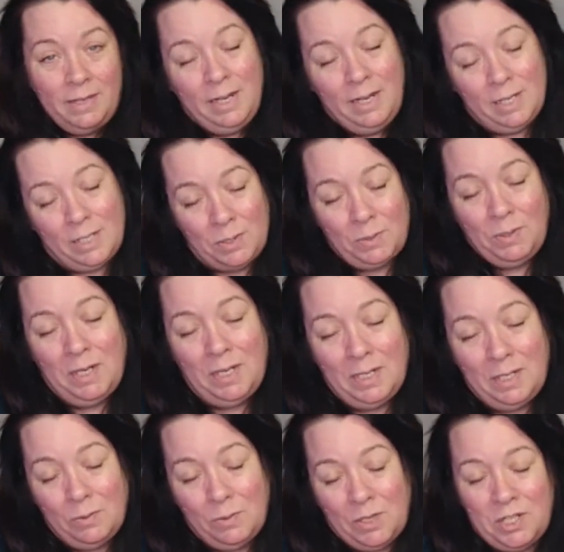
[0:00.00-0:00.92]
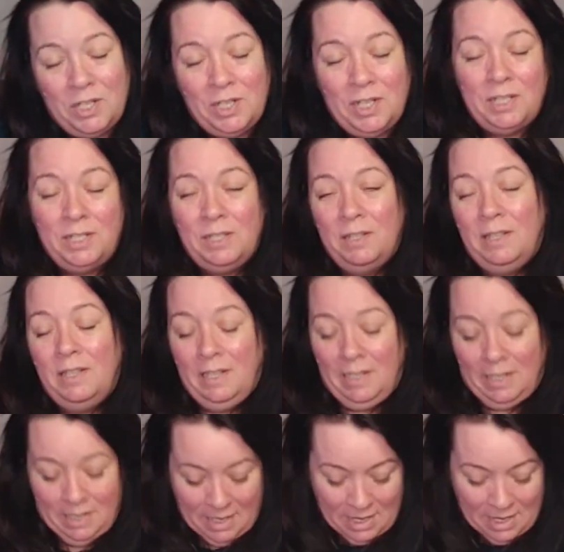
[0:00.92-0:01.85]
in Sweden, which is
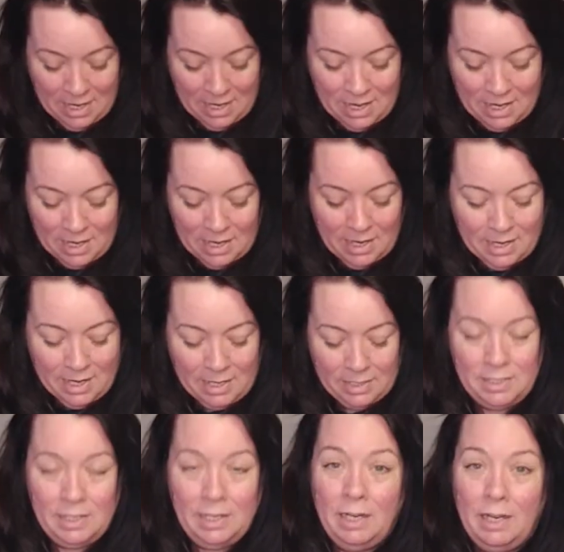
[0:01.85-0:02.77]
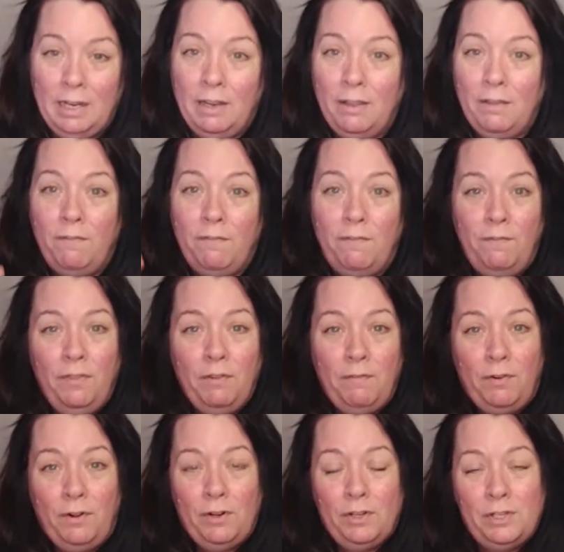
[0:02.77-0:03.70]
the city, the
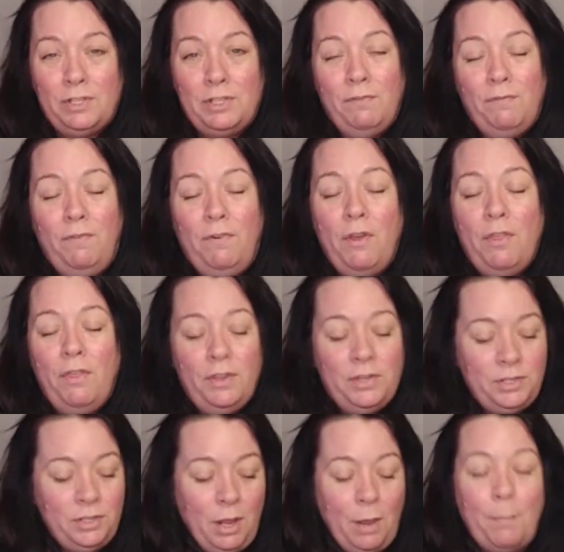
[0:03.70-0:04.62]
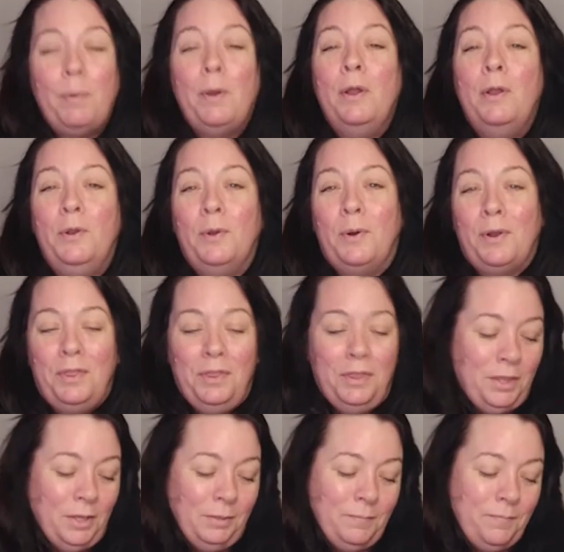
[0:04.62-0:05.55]
furthest up
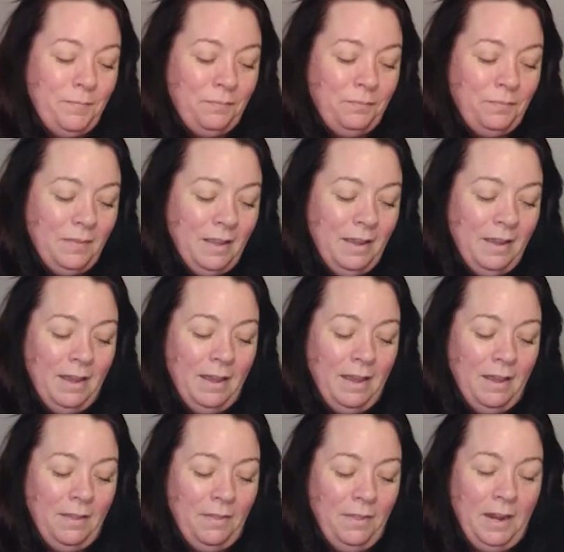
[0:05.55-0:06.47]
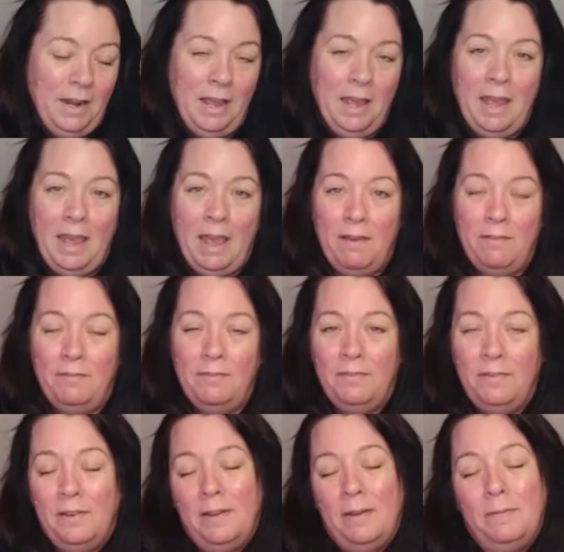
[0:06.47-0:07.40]
north that I have
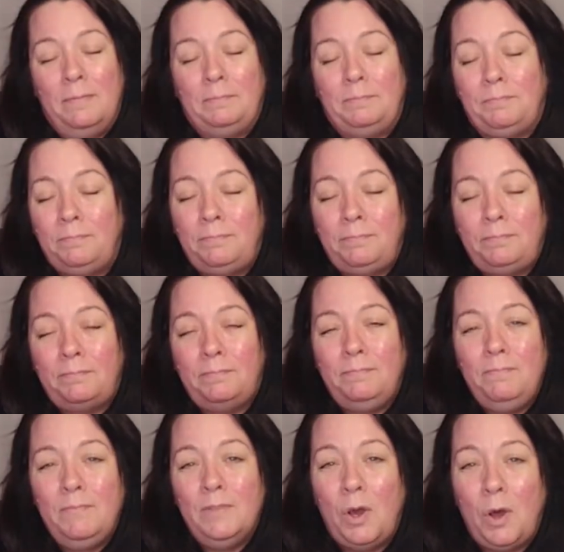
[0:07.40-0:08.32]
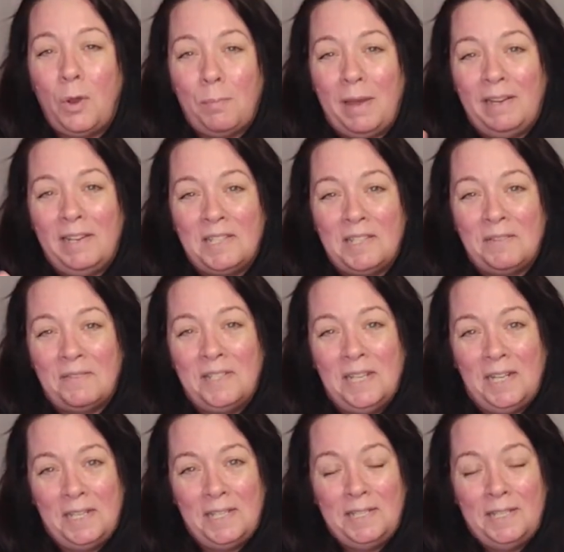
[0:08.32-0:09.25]
on my list of
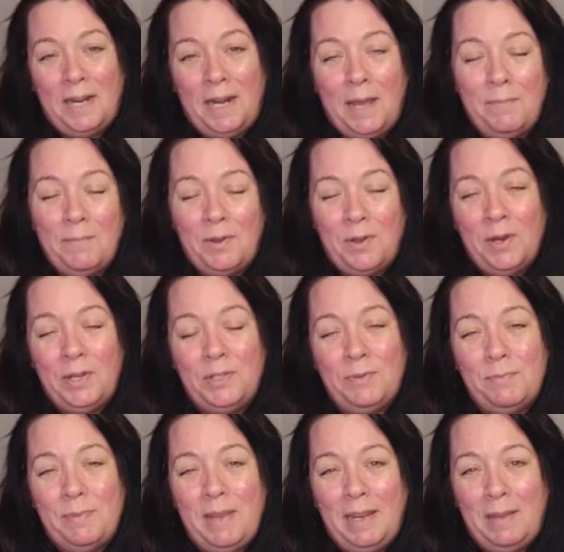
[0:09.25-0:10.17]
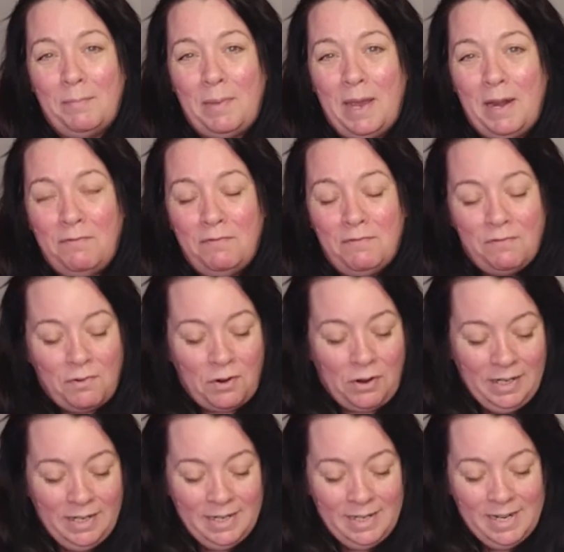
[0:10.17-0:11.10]
cities that I'm going to make a pattern for.
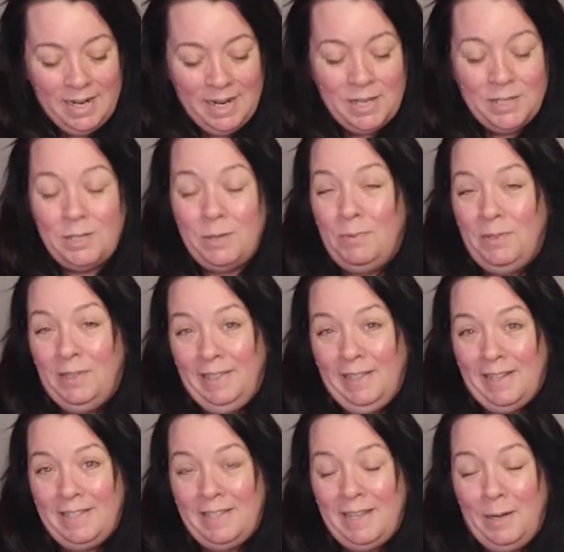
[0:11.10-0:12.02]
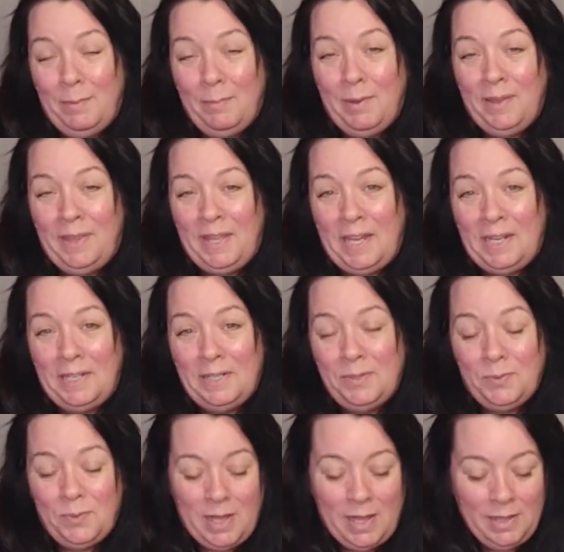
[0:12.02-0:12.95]
So I'm really excited about that
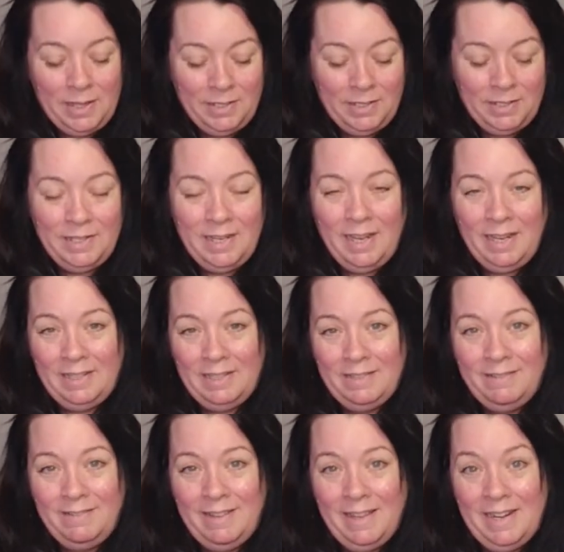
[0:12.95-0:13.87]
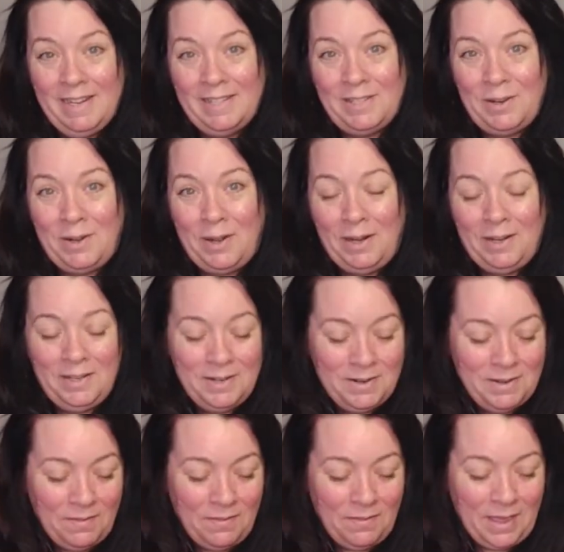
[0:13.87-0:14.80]
as well, and getting started
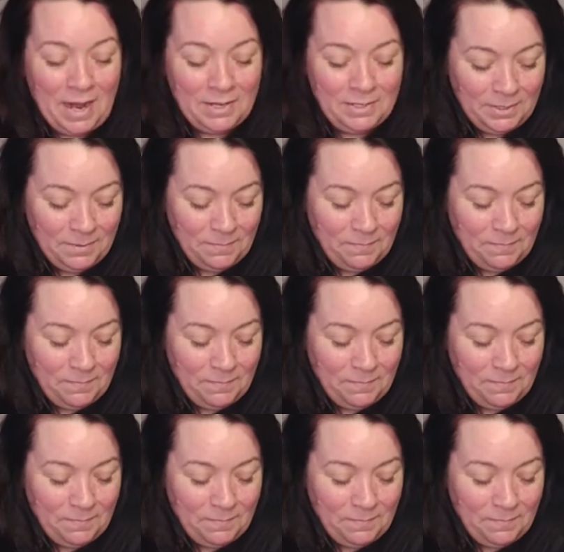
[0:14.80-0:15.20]
on that.